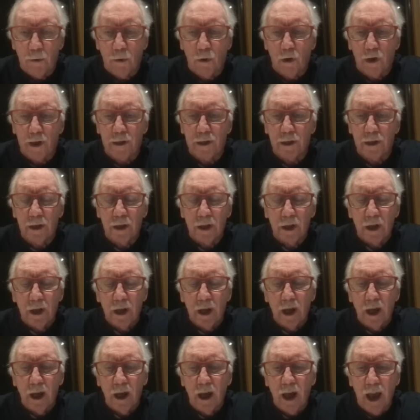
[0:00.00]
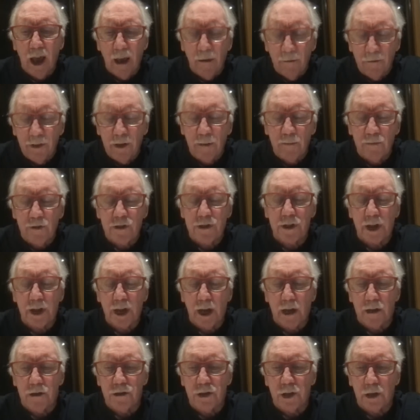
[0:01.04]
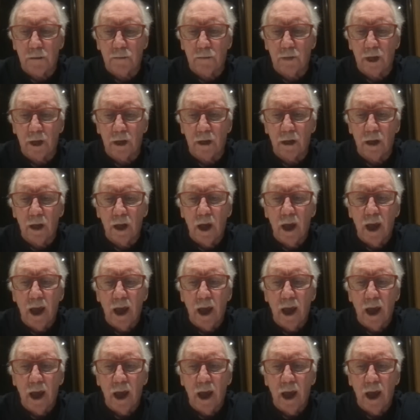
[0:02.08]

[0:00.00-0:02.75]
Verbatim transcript: point, uh, have them as catching men.